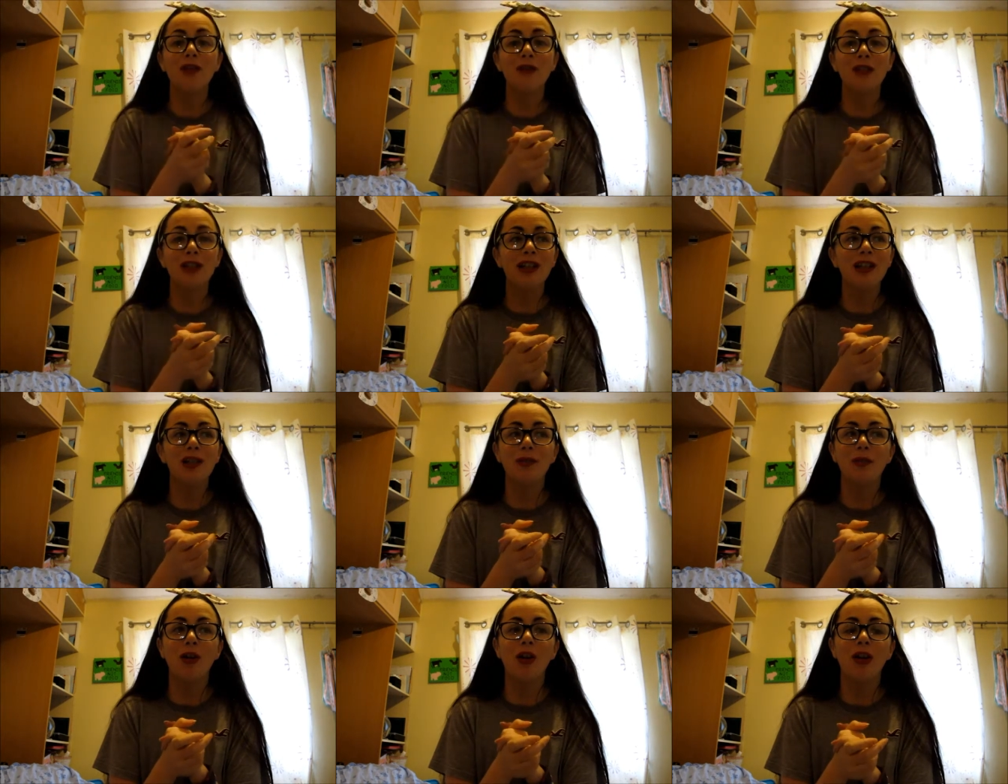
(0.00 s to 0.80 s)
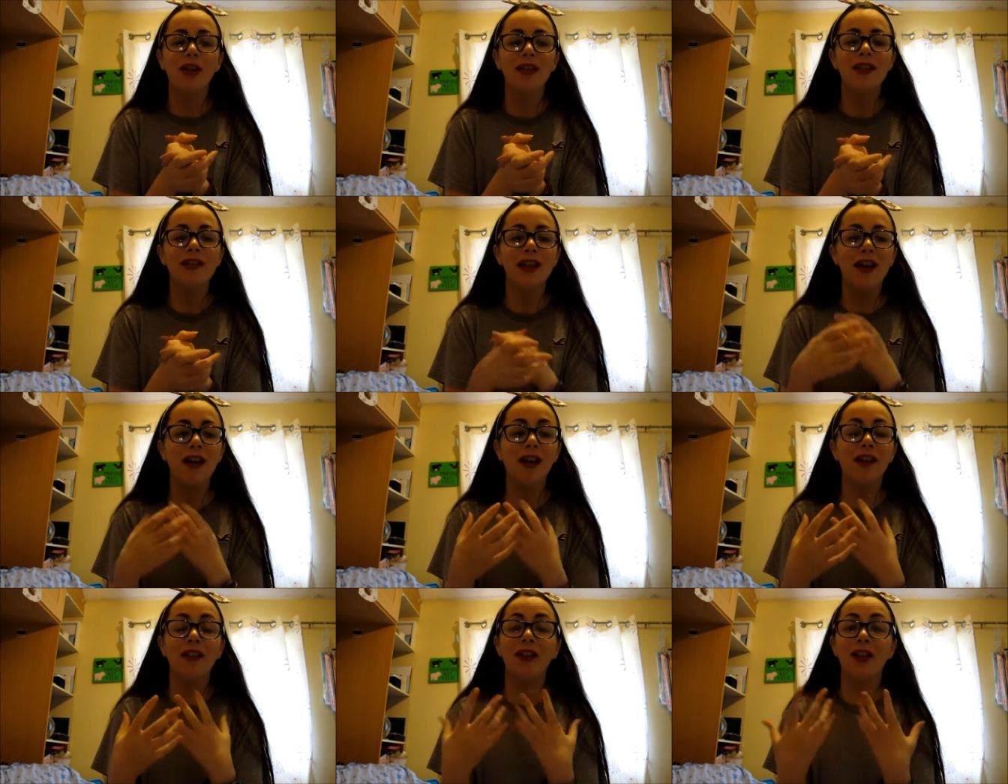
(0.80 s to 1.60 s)
was really surprised,
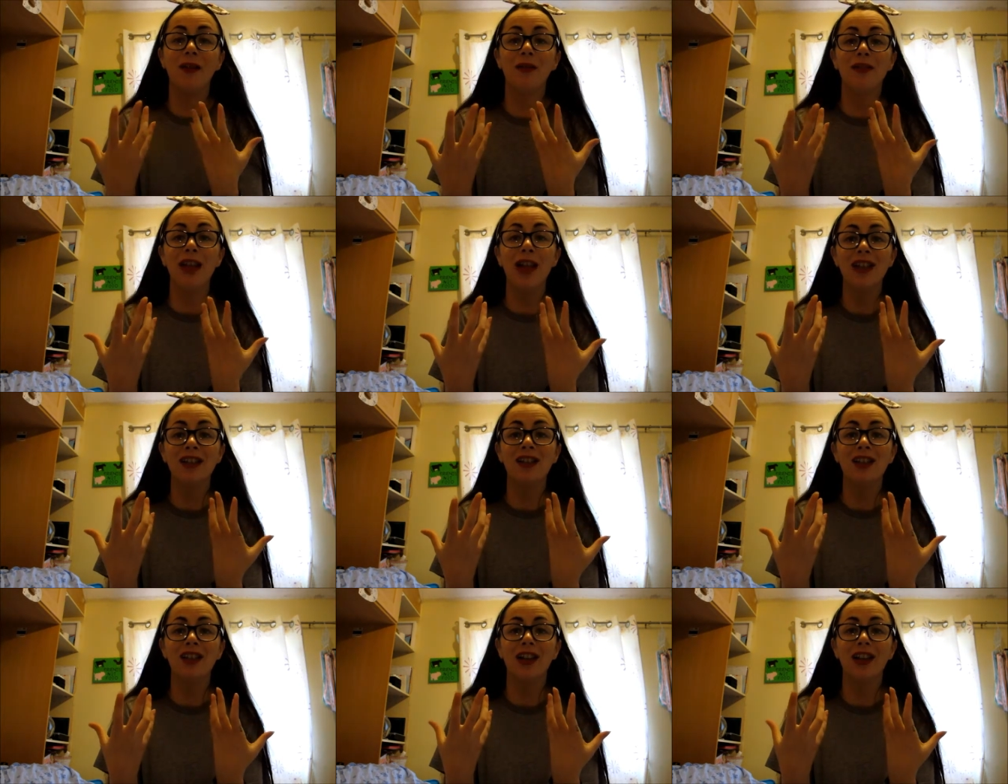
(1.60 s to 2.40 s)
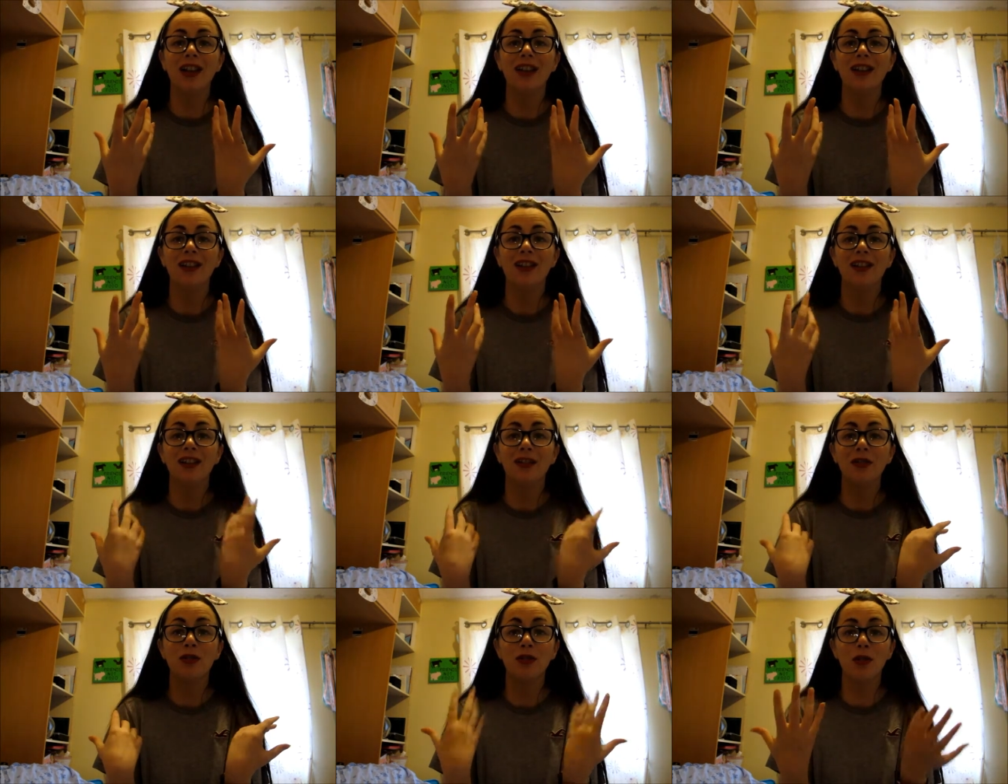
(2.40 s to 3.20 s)
and I was actually like,
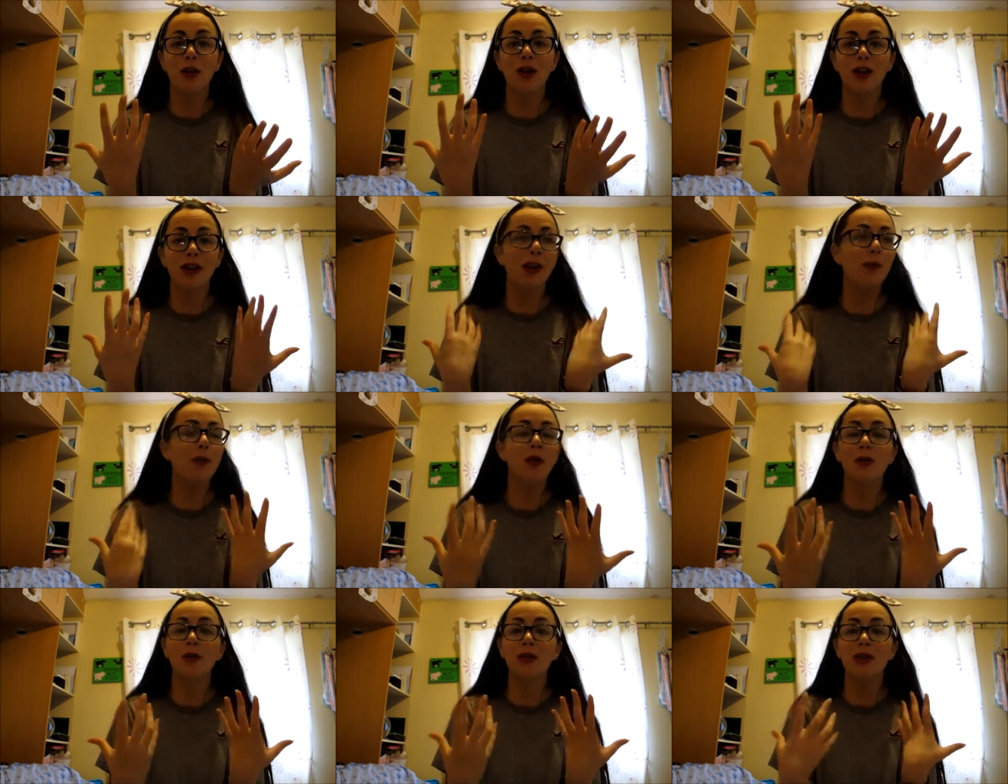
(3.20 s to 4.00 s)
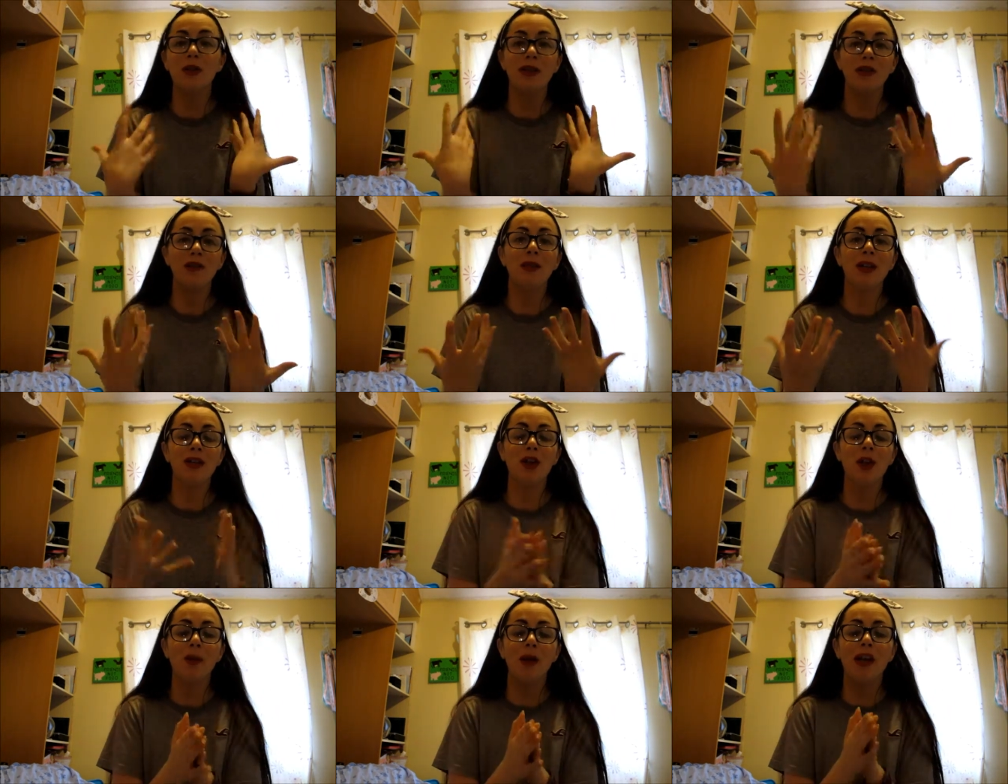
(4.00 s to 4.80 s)
sugar, now what do I do? I have to pick a
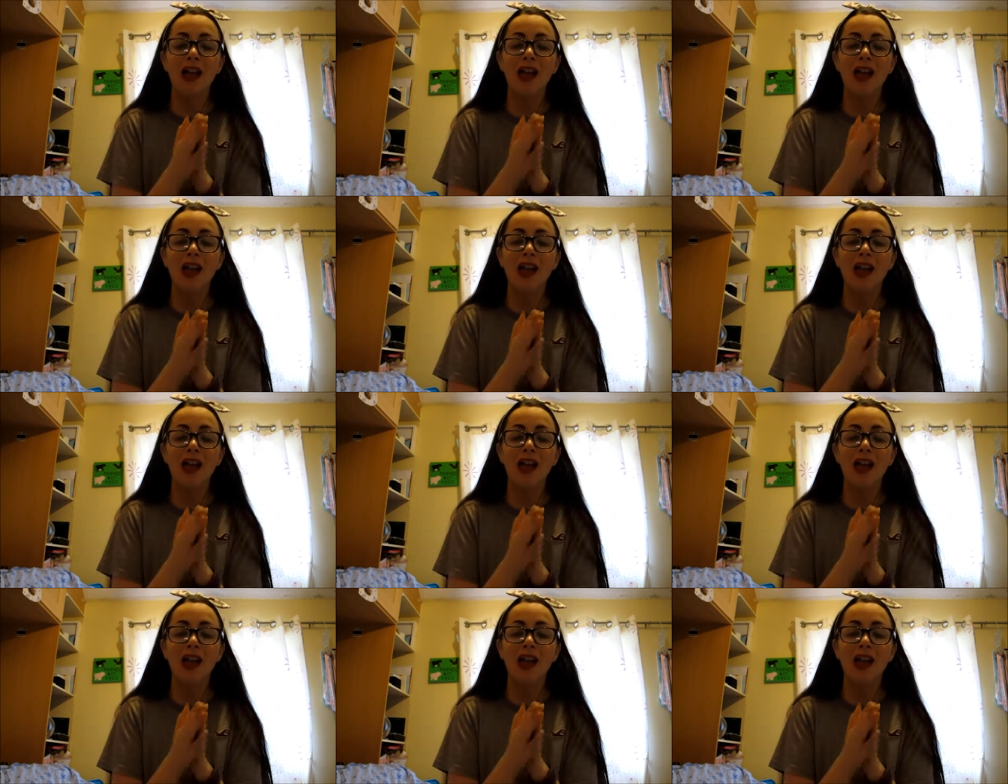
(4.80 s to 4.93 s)
job.